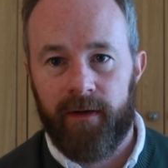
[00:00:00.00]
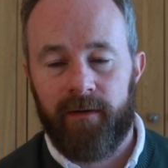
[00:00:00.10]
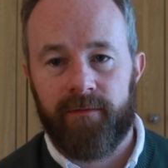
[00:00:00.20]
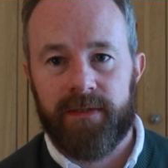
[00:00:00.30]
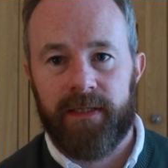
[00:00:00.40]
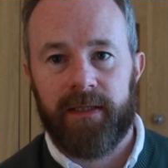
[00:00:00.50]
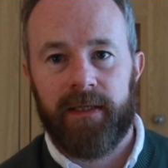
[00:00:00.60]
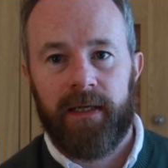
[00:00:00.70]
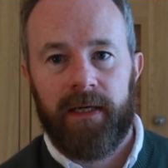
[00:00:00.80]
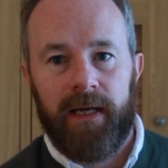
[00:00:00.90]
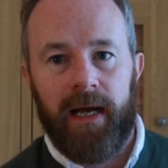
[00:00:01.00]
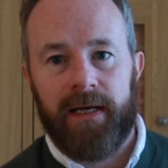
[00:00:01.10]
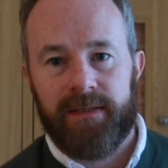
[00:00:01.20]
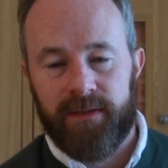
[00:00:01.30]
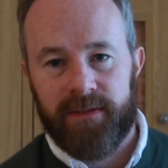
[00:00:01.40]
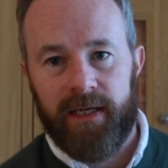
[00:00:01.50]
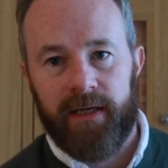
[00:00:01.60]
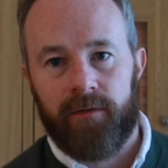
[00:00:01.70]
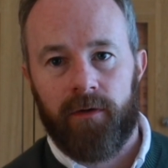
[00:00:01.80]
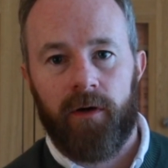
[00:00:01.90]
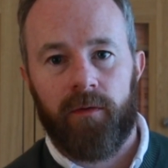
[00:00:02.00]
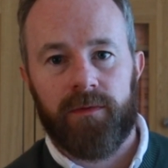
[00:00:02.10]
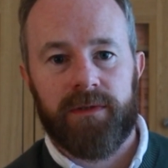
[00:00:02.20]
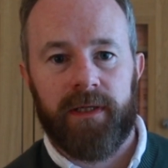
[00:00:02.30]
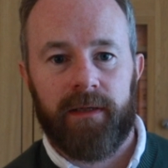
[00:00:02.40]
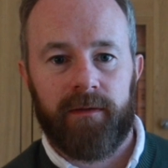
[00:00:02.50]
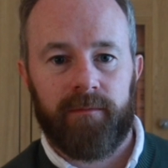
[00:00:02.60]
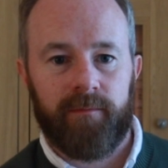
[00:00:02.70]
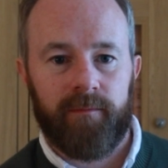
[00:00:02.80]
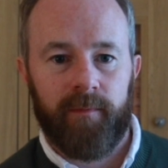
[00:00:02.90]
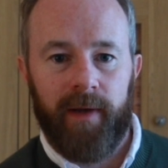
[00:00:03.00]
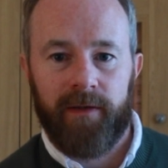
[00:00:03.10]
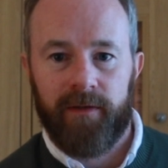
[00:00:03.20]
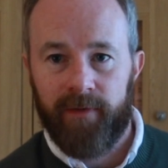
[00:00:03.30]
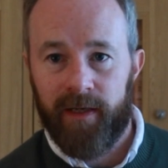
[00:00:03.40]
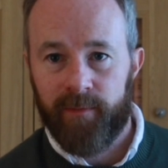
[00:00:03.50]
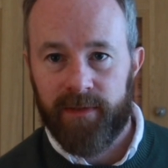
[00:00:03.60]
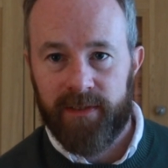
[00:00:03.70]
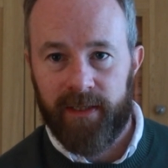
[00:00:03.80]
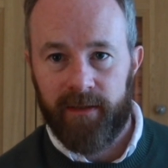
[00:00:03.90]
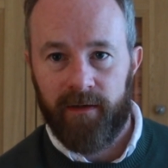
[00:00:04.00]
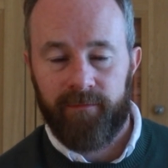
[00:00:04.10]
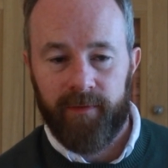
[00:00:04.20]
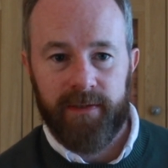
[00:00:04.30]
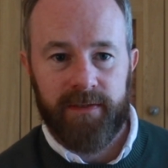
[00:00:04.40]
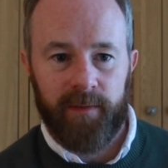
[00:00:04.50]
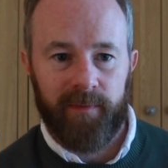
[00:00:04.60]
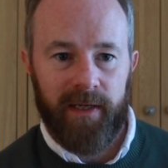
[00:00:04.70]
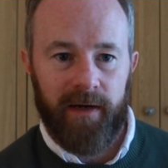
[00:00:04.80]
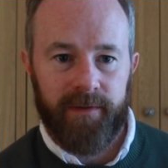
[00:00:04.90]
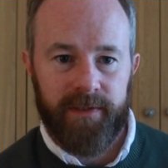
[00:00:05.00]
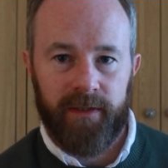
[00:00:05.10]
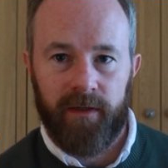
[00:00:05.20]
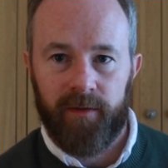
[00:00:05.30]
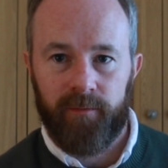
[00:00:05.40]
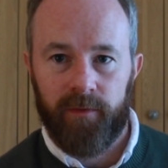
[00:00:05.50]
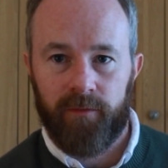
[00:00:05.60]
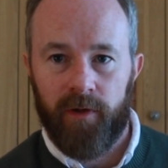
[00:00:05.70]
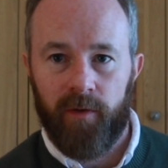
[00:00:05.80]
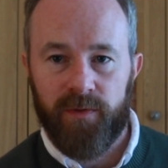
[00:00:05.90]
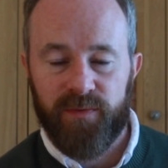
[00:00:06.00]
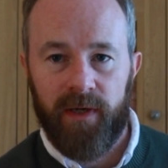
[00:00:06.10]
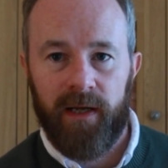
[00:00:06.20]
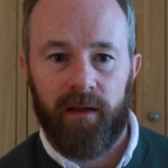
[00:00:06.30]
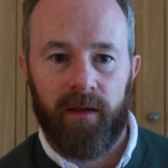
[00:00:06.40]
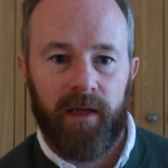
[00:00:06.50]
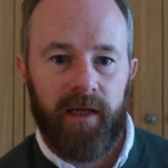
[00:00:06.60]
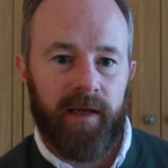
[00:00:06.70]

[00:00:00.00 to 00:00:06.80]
Obviously, as their data grows, the major developments they can offer this type of guarantee on will grow as well.